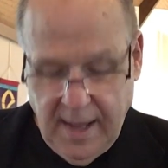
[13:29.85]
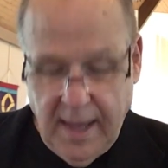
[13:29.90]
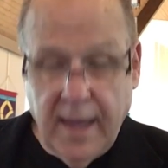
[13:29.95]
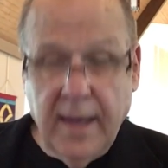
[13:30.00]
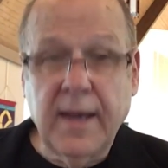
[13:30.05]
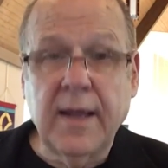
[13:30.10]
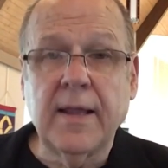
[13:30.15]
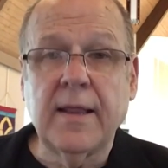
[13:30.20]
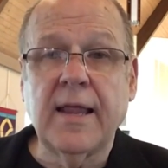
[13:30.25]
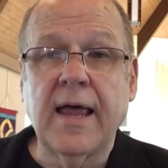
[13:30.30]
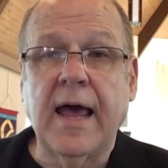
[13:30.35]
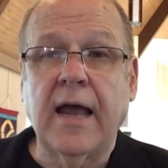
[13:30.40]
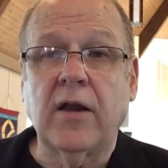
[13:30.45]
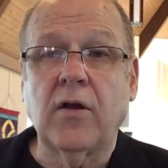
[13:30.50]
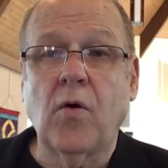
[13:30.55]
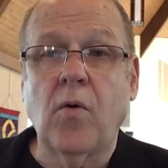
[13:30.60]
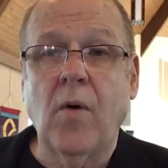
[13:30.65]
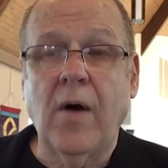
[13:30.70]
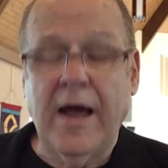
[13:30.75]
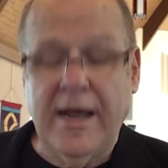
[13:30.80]
And in
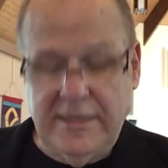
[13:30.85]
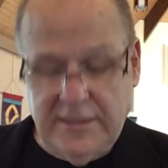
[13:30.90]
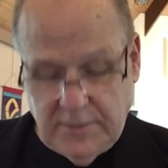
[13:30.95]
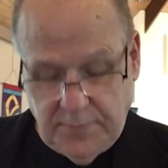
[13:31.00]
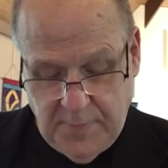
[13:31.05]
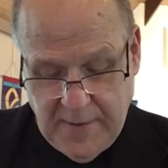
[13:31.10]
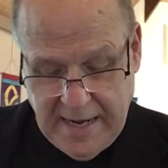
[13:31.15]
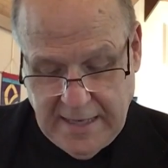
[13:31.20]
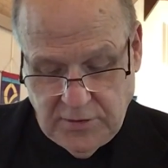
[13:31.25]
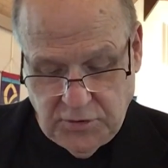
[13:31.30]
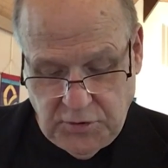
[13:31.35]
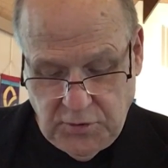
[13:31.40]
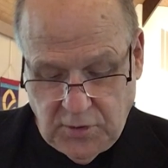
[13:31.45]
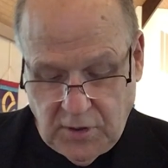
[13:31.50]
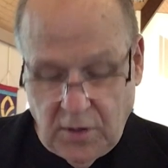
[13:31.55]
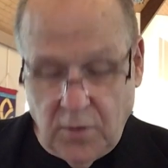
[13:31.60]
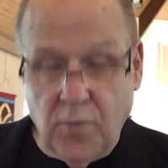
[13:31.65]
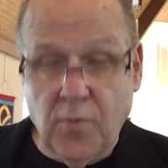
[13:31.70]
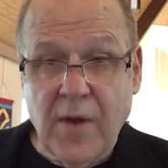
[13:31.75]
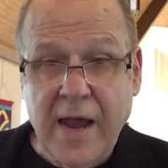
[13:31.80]
that quiet space, you
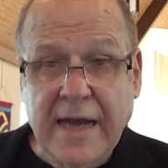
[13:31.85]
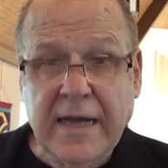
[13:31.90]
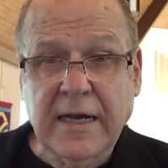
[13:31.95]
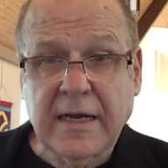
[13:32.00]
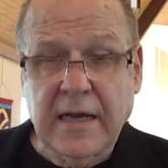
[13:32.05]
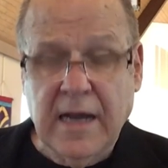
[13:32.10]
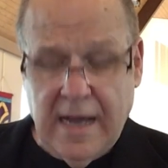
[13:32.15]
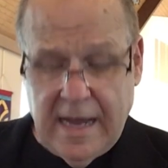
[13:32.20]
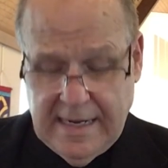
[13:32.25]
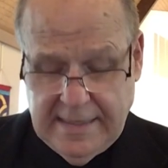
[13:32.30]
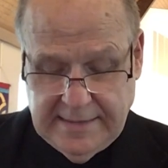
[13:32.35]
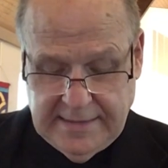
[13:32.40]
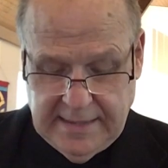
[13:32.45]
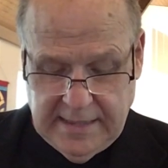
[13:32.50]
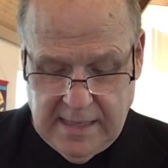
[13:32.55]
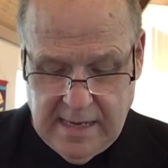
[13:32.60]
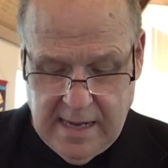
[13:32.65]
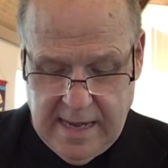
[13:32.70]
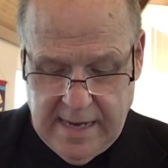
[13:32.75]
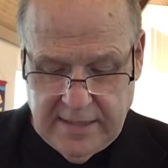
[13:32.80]
can recognize
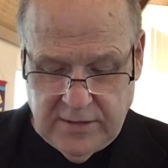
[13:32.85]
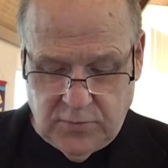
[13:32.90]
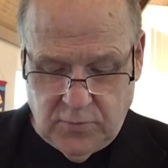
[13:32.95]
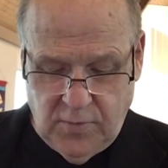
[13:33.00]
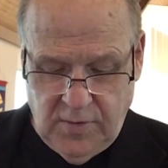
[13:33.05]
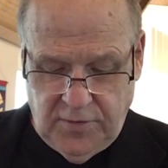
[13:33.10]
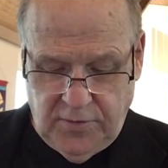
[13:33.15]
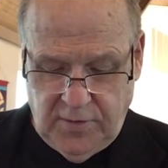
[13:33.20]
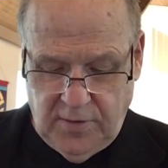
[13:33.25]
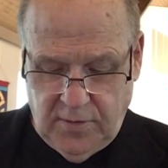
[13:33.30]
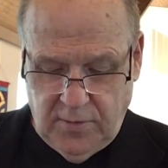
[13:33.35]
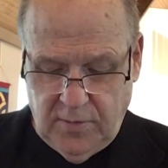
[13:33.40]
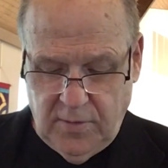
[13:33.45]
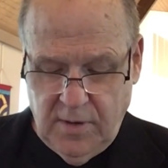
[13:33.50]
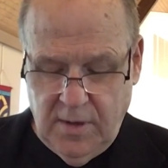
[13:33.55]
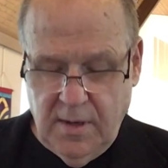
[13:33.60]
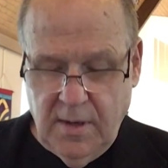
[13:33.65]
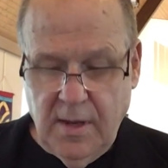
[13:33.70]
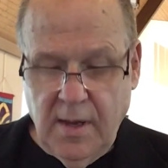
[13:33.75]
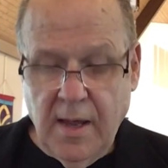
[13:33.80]
that God is with you,
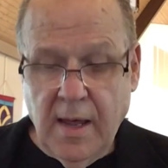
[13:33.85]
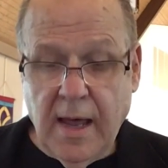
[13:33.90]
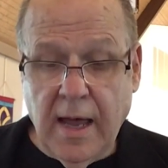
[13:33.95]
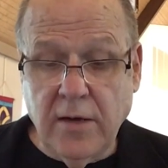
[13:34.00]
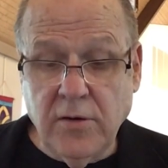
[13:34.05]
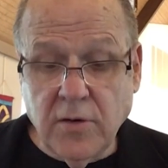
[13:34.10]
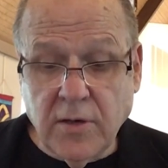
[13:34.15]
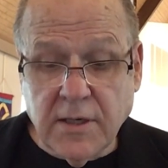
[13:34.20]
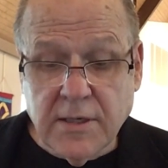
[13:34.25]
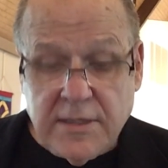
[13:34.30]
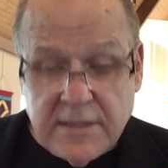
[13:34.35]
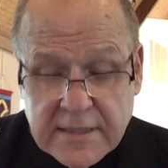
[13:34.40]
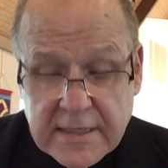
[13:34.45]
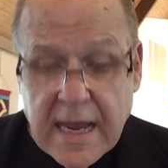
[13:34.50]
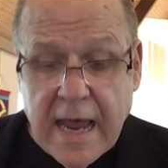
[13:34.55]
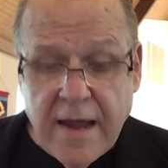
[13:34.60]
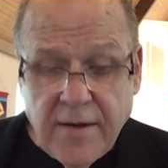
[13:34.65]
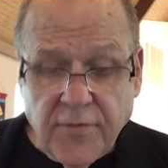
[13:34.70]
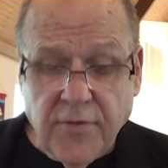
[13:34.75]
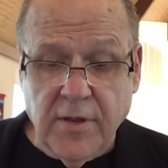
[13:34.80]
and you can
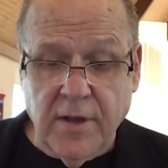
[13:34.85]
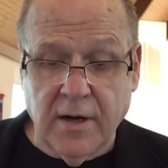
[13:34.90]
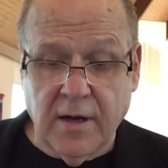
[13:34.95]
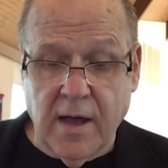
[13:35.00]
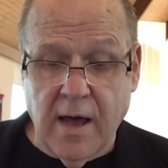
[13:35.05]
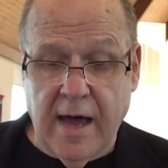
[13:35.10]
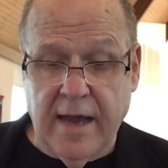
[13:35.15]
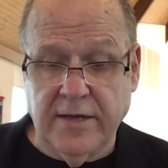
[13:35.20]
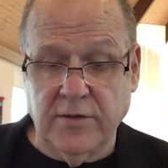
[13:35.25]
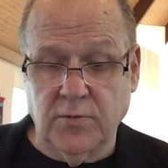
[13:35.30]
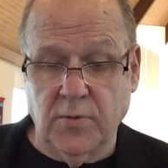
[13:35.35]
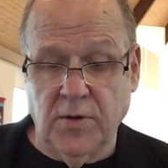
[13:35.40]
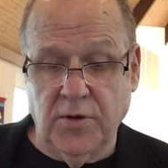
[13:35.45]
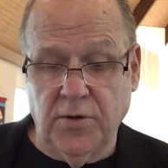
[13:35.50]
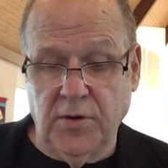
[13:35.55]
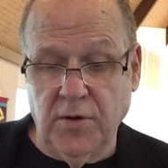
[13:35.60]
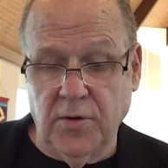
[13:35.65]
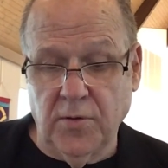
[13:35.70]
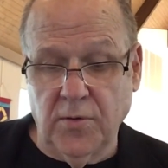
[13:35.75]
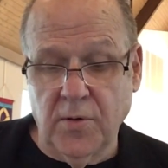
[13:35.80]
savor that God is
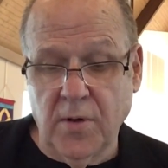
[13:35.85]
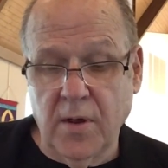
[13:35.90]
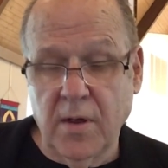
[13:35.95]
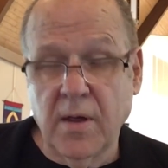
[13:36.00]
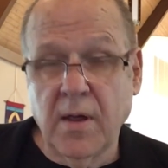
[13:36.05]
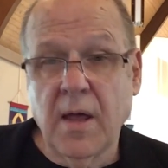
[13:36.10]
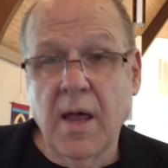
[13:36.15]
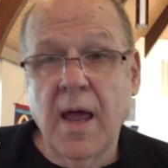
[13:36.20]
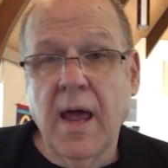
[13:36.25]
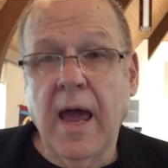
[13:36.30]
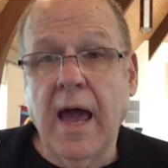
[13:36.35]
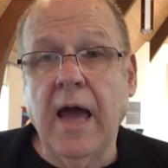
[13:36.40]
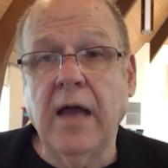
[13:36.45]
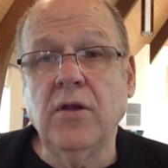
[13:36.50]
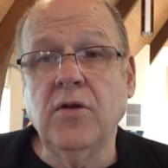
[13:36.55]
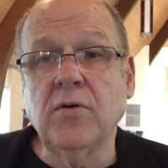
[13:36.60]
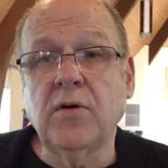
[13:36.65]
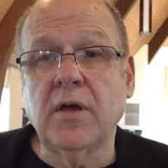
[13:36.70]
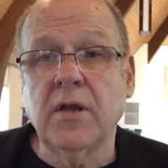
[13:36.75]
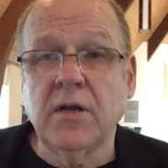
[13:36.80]
with you,
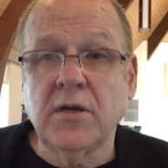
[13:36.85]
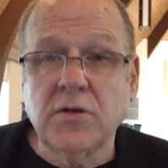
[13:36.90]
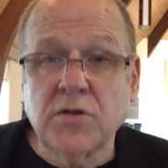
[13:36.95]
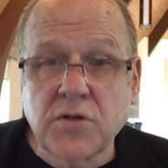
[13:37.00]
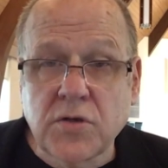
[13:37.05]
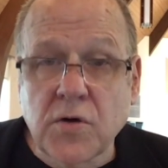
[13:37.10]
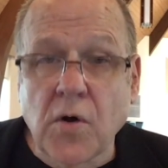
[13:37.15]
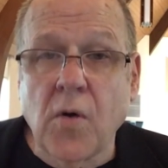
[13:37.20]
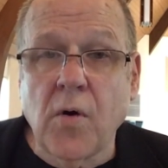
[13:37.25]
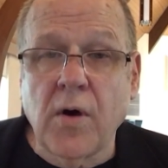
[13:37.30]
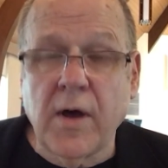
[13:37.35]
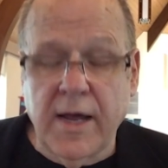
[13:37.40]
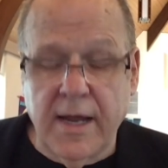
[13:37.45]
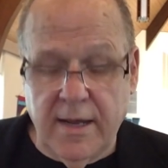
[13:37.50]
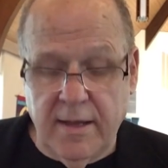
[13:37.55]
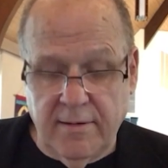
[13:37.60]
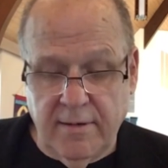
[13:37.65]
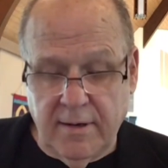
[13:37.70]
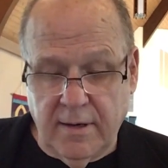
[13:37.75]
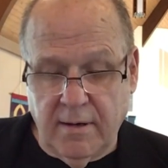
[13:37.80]
and you can
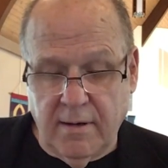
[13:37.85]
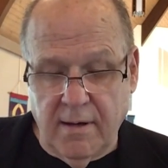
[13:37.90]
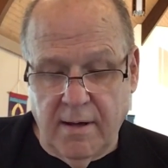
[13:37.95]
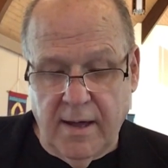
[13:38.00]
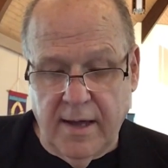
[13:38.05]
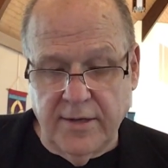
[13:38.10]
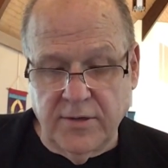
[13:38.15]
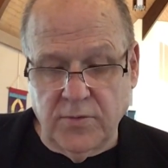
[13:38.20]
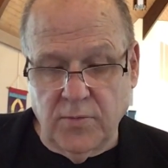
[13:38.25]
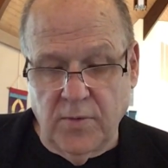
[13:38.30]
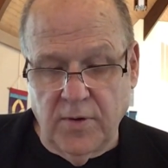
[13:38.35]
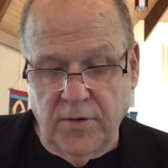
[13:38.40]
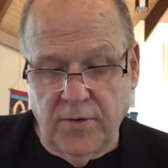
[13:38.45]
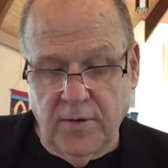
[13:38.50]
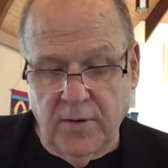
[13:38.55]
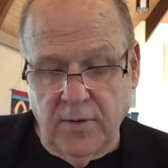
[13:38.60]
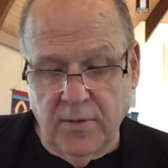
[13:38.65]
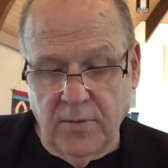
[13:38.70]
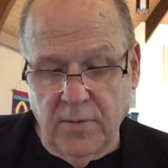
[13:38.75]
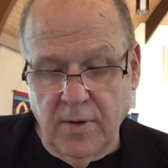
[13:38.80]
enjoy that God is
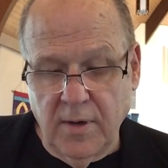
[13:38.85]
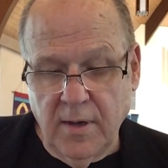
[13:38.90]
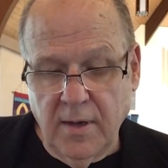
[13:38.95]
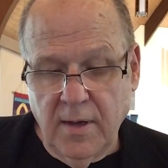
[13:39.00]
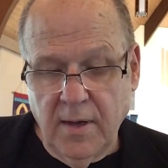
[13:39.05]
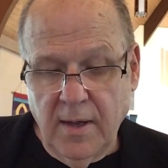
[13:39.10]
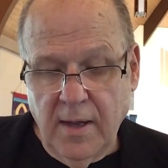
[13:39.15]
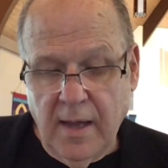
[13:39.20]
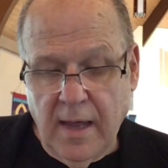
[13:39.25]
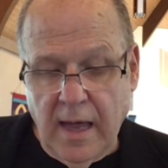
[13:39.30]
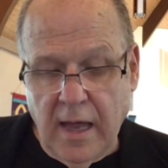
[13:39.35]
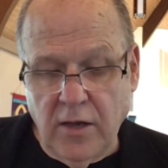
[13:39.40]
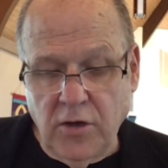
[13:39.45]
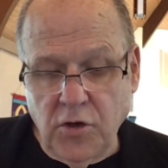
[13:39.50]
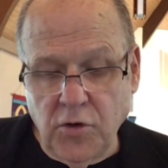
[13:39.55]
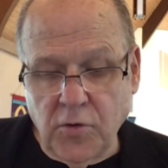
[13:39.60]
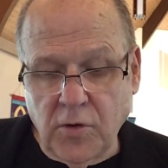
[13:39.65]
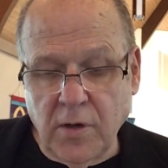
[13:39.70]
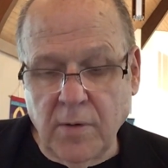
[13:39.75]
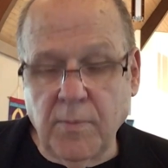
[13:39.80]
with you, and
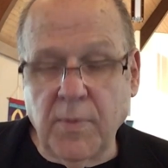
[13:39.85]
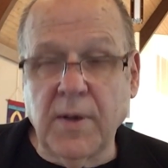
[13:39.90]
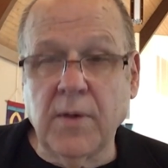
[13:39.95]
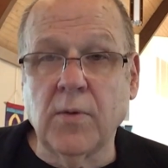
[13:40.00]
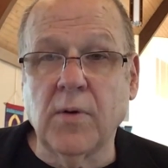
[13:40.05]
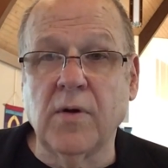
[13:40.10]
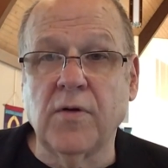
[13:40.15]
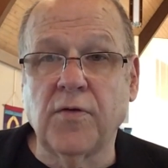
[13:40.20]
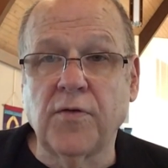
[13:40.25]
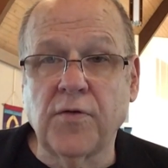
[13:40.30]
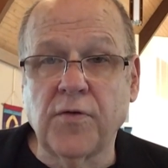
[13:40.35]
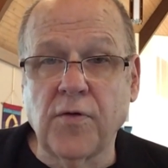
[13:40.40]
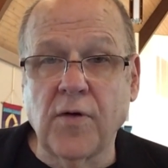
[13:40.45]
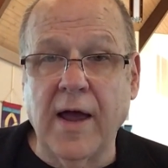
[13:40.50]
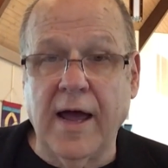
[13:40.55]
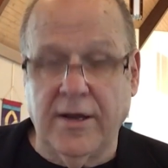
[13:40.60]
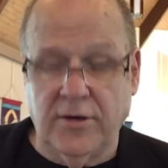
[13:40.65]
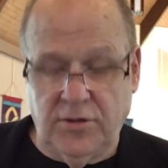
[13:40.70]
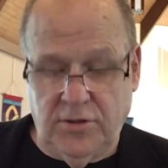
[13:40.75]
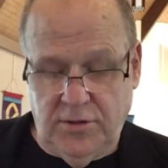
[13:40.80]
you can be
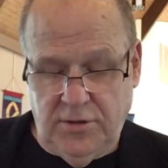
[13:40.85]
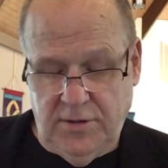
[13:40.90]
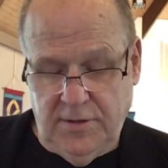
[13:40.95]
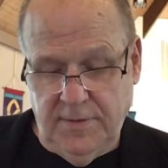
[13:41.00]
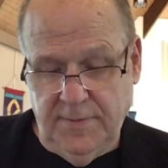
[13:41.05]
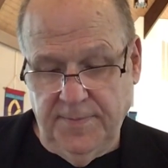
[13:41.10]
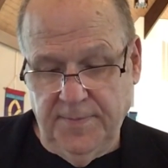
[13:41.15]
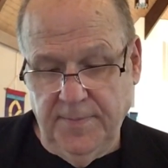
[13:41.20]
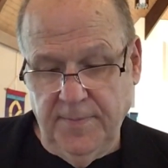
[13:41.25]
refreshed